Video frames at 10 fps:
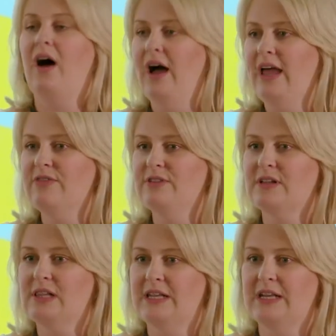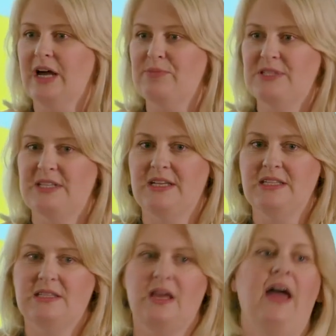I have a clinic
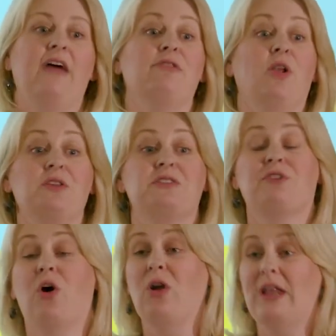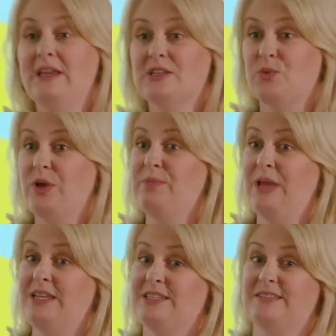upstairs. I have lots of colleagues. We
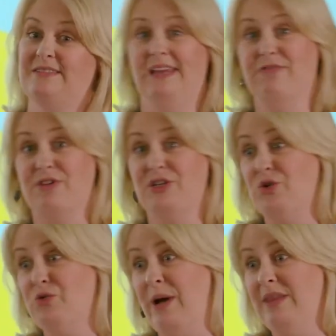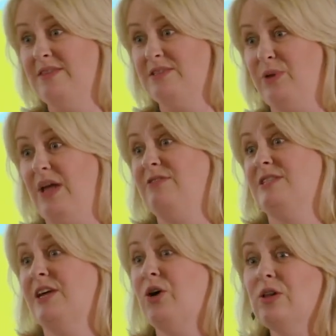meet every 2 months and we have a
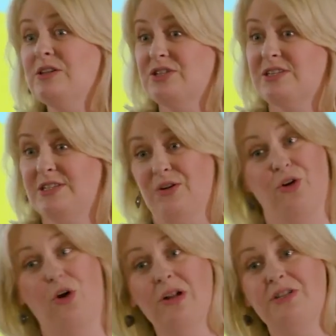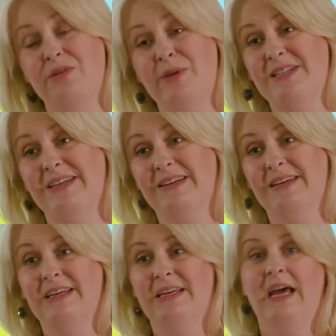psychologist and oncology meeting.
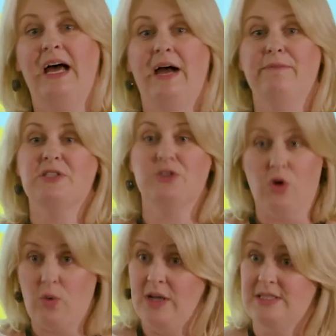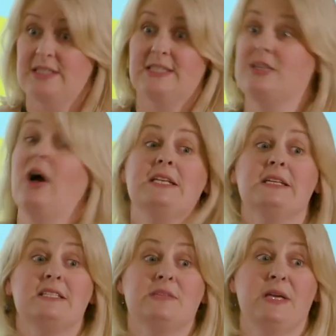It's not quite as
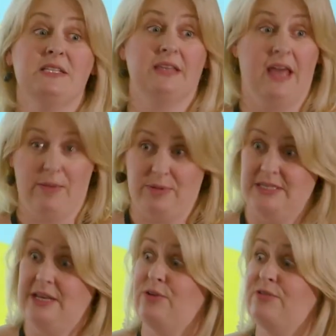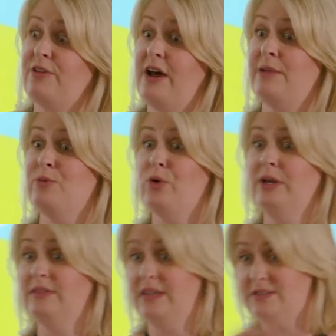exciting as the meeting that happens here on a Friday
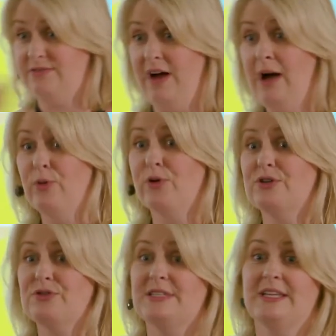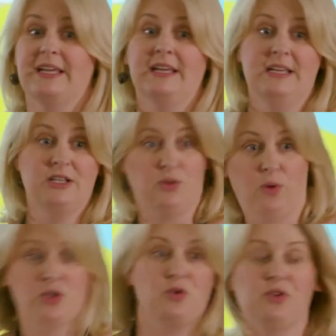morning. That's far more interesting to
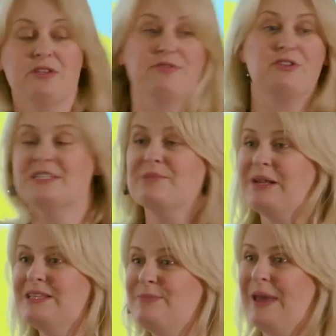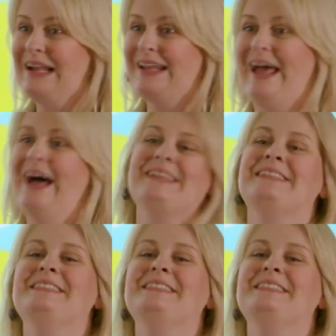watch all the different disciplines battle it out.